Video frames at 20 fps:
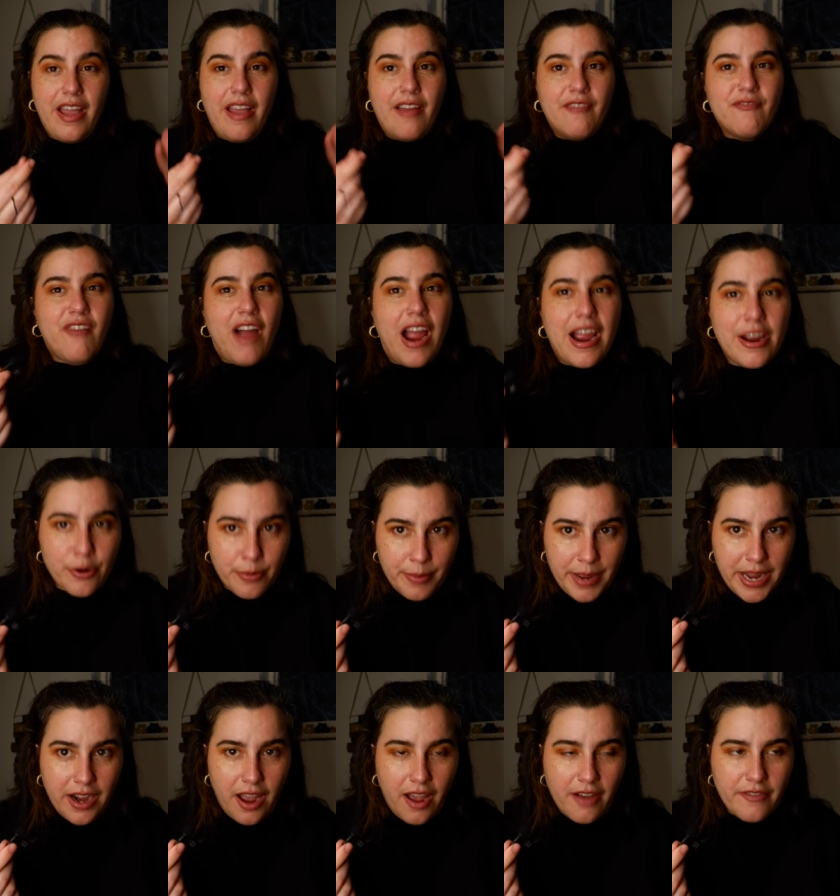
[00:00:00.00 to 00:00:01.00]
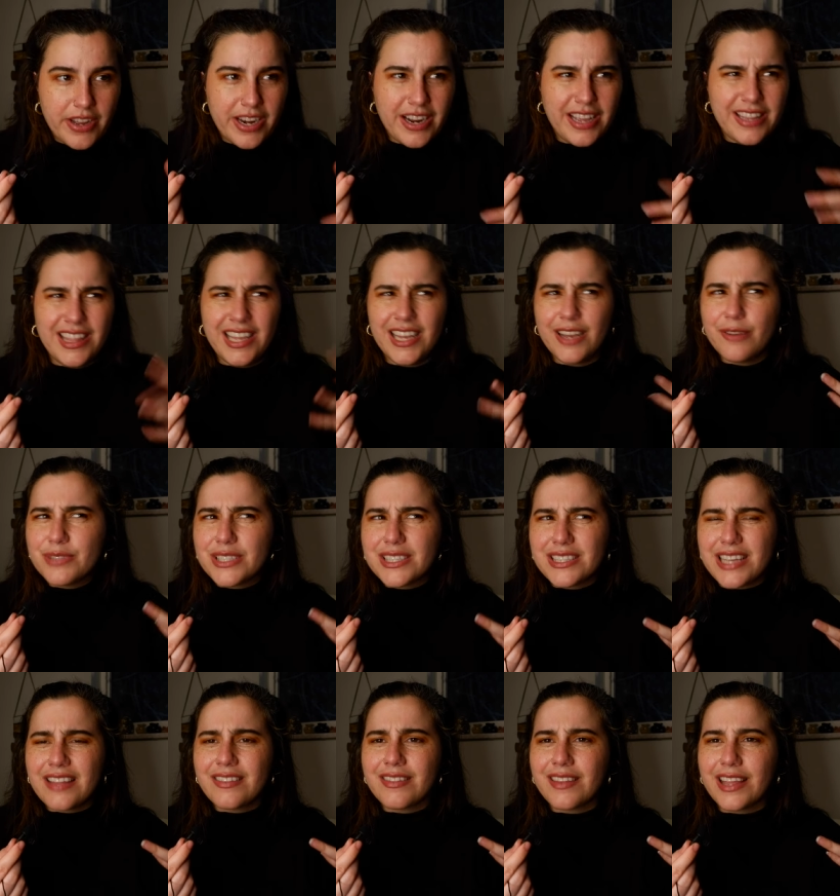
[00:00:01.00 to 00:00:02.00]
environment of it. I think it was
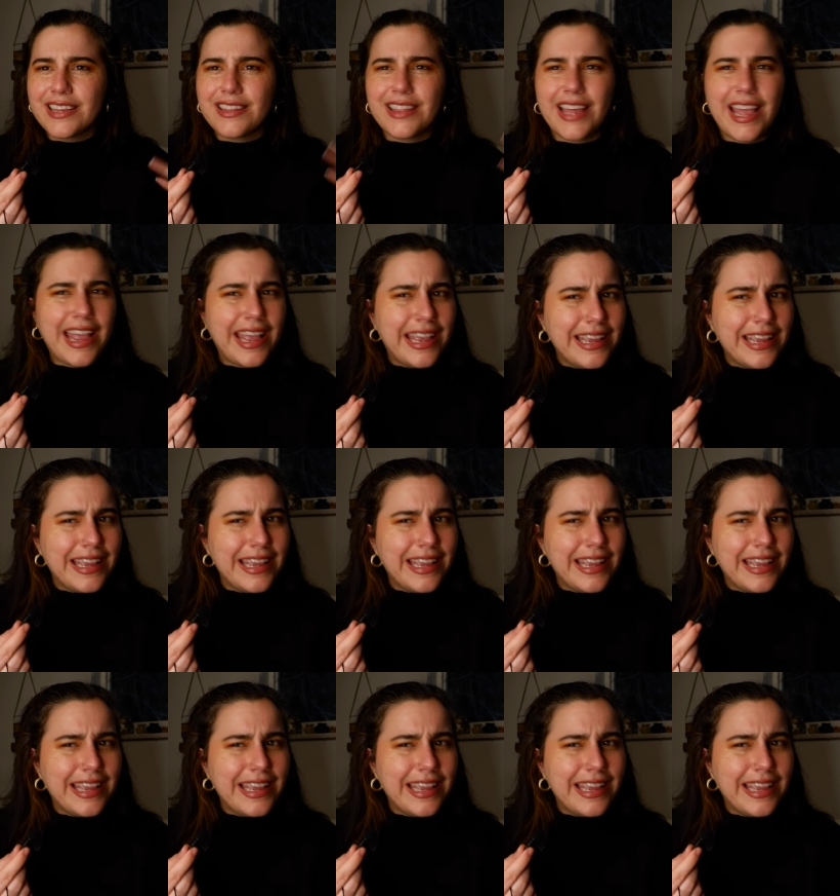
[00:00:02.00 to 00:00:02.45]
set in like the